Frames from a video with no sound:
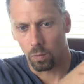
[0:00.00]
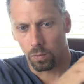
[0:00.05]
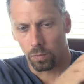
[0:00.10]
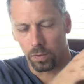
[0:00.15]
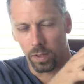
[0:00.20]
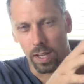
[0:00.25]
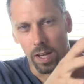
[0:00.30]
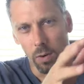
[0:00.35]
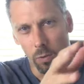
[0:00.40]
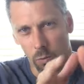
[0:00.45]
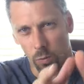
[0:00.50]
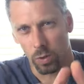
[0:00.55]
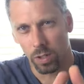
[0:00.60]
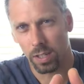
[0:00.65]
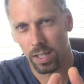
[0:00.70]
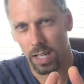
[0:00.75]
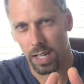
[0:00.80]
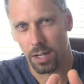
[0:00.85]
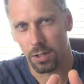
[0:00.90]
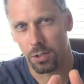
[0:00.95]
The
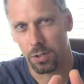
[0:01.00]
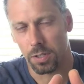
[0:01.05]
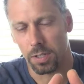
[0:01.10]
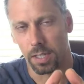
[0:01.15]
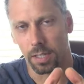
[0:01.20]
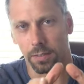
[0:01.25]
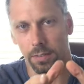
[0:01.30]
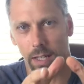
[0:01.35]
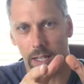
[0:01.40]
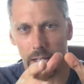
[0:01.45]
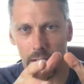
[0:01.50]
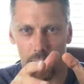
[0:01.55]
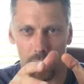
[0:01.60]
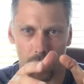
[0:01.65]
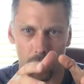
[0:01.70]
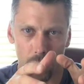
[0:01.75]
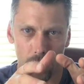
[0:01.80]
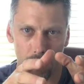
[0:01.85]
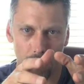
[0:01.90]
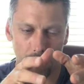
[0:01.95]
really interesting thing is
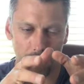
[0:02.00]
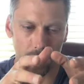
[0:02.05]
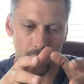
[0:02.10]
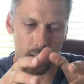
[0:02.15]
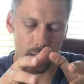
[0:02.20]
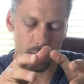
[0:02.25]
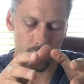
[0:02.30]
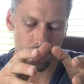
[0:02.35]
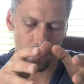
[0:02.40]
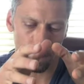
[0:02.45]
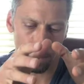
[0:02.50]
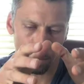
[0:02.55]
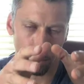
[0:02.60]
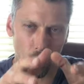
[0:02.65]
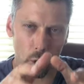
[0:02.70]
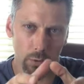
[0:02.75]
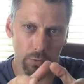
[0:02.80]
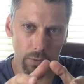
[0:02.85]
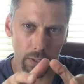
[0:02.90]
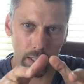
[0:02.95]
there was like this
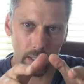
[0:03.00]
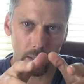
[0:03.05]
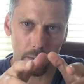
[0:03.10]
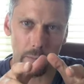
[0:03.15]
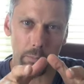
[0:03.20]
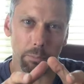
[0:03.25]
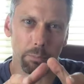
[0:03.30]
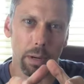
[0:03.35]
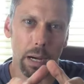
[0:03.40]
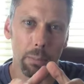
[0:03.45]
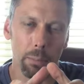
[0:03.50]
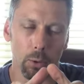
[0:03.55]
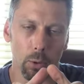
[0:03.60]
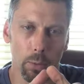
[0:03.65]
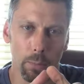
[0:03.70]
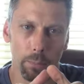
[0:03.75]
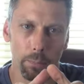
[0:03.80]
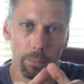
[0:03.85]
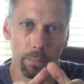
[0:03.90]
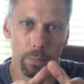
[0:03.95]
perfect
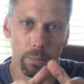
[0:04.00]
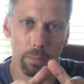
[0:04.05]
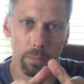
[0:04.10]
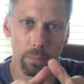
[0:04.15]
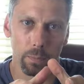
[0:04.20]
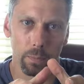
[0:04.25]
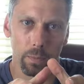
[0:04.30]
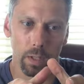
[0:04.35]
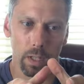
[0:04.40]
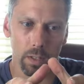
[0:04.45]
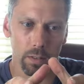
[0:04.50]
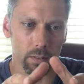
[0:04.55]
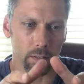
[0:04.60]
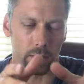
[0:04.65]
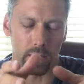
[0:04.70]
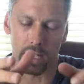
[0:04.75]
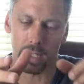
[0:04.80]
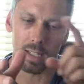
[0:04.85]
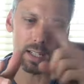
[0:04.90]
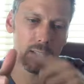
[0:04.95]
bubble
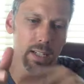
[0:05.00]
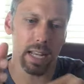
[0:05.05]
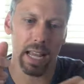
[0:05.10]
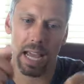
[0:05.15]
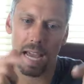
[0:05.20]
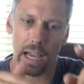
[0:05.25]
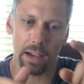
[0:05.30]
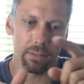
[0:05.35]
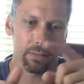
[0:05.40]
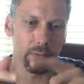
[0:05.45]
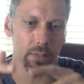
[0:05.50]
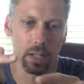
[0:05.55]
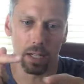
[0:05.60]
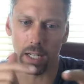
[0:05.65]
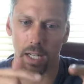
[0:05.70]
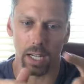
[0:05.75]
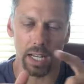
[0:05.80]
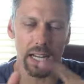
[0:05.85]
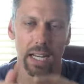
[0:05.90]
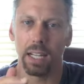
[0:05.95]
that didn't have
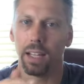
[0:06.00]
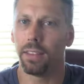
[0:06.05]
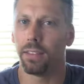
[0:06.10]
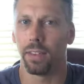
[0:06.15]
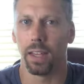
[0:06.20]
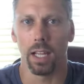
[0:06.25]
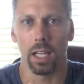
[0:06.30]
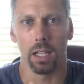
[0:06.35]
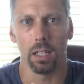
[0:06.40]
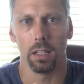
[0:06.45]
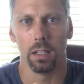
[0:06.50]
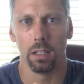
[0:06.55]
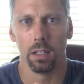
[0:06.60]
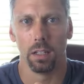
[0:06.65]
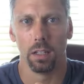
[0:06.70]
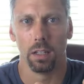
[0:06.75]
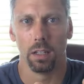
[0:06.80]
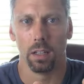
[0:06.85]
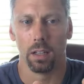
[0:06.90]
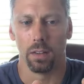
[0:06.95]
uh, anything
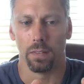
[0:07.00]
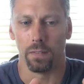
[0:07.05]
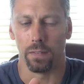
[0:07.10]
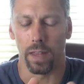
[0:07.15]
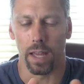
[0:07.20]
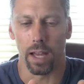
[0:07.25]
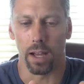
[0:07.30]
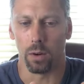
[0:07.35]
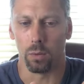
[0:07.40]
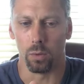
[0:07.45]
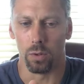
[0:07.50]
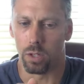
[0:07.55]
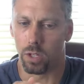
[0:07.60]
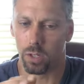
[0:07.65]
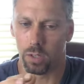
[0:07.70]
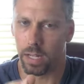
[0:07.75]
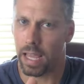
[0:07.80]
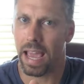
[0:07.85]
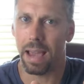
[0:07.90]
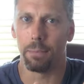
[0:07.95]
that
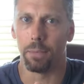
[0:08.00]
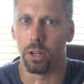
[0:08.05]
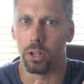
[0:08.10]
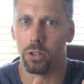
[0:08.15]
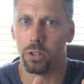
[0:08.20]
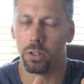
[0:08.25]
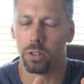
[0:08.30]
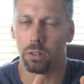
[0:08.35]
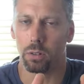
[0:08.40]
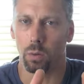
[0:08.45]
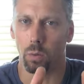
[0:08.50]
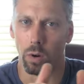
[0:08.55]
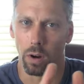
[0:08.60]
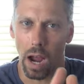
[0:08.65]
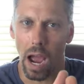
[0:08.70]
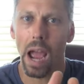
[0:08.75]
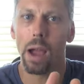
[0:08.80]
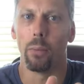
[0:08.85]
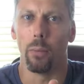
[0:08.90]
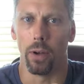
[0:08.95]
was damaged
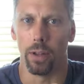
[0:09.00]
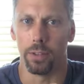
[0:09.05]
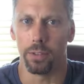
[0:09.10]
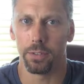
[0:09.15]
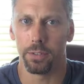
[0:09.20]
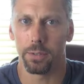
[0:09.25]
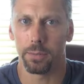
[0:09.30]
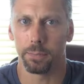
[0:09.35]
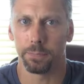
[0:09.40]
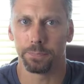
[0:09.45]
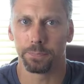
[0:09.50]
where I was.